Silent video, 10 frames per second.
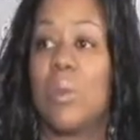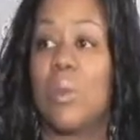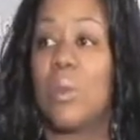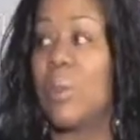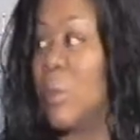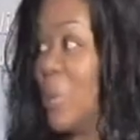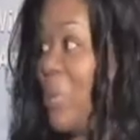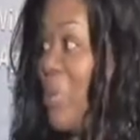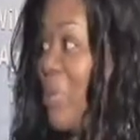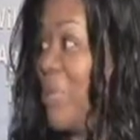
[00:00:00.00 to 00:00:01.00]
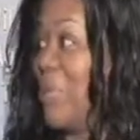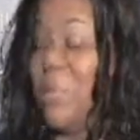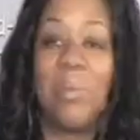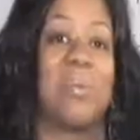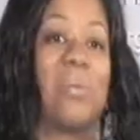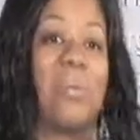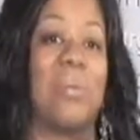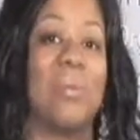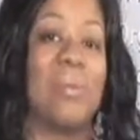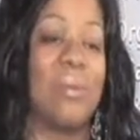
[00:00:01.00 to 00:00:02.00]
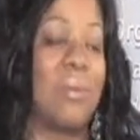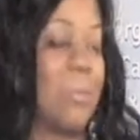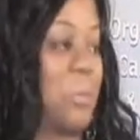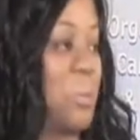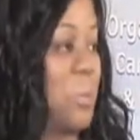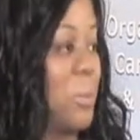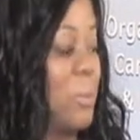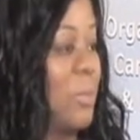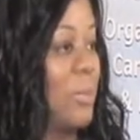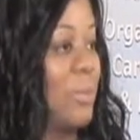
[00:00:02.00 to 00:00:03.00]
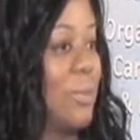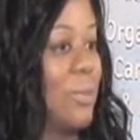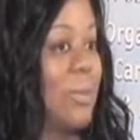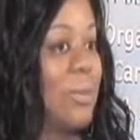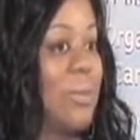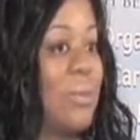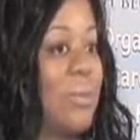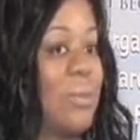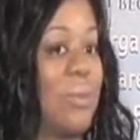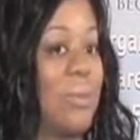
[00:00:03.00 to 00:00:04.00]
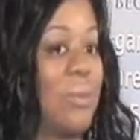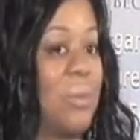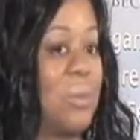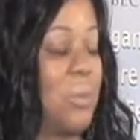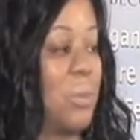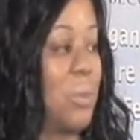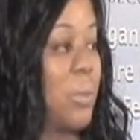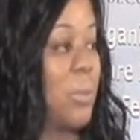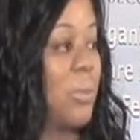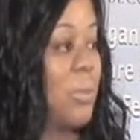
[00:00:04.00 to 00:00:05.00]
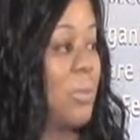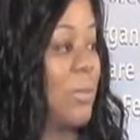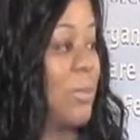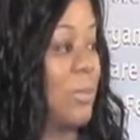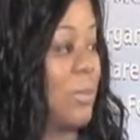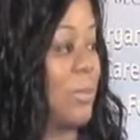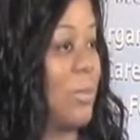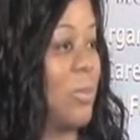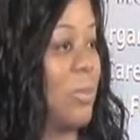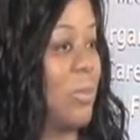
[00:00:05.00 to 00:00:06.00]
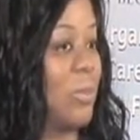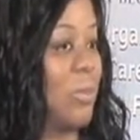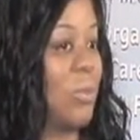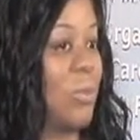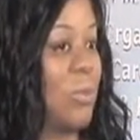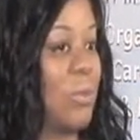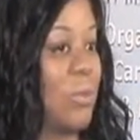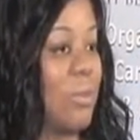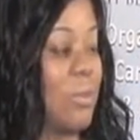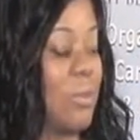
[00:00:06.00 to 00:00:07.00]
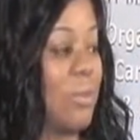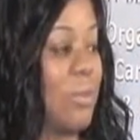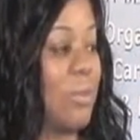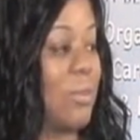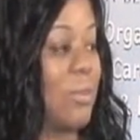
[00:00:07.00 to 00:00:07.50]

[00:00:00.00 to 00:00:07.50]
(not speaking)